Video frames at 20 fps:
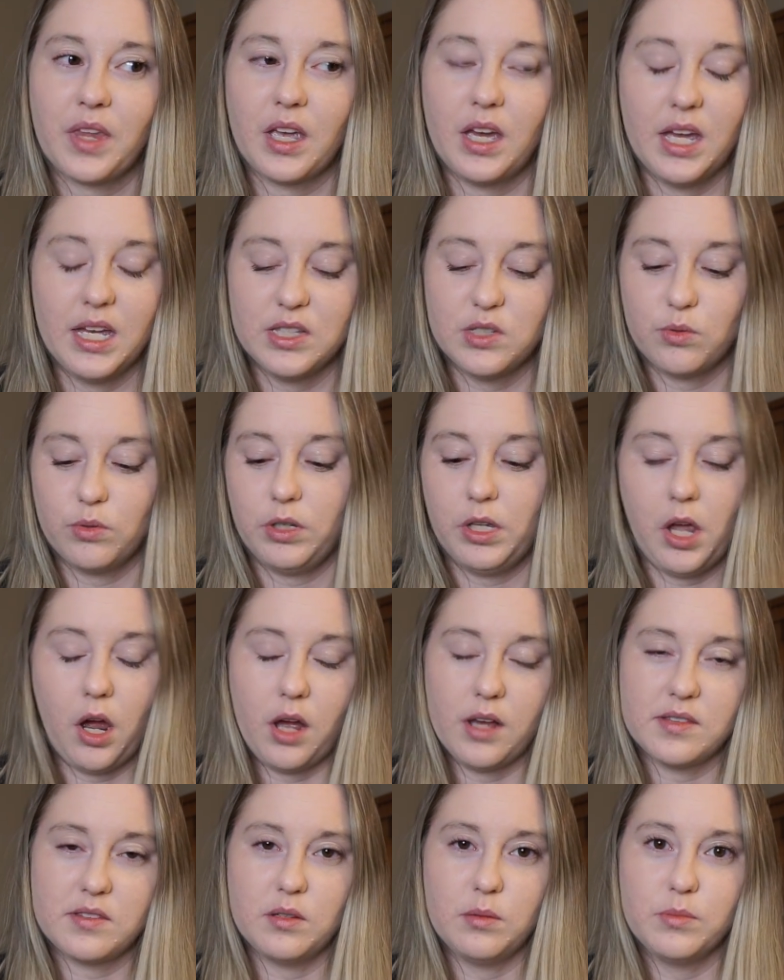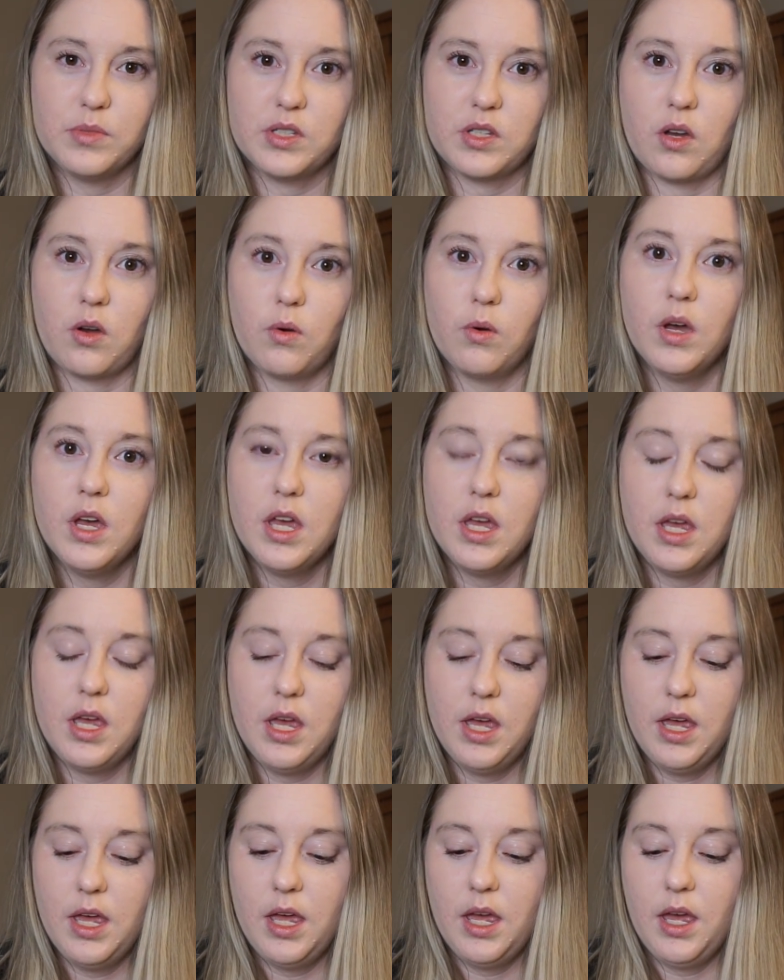It's really awesome. So
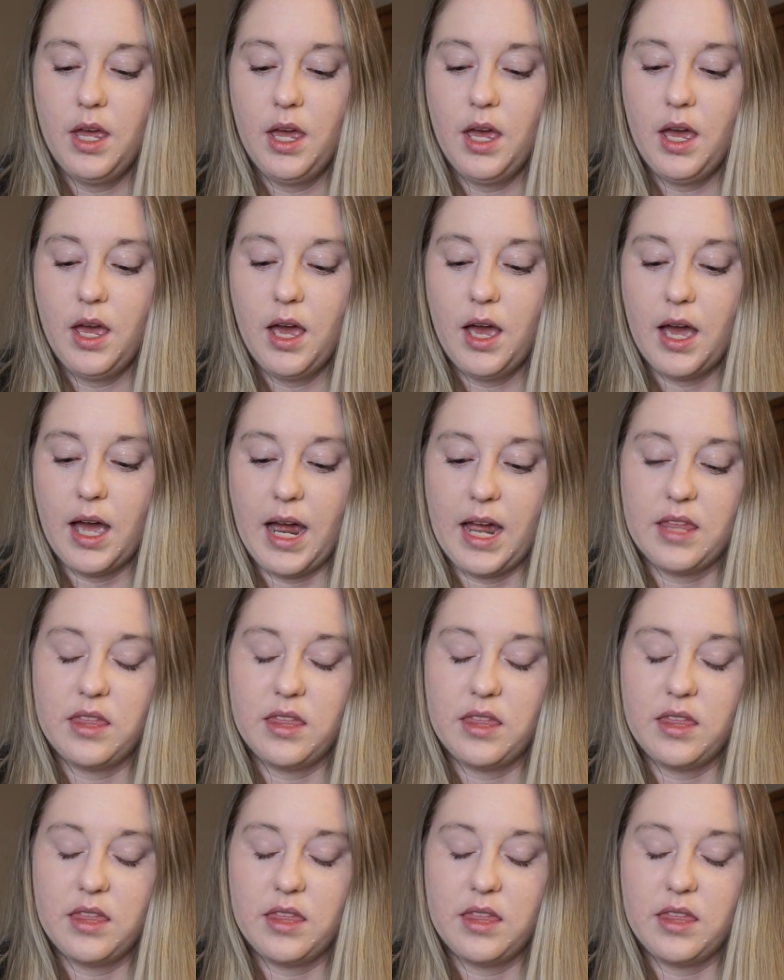I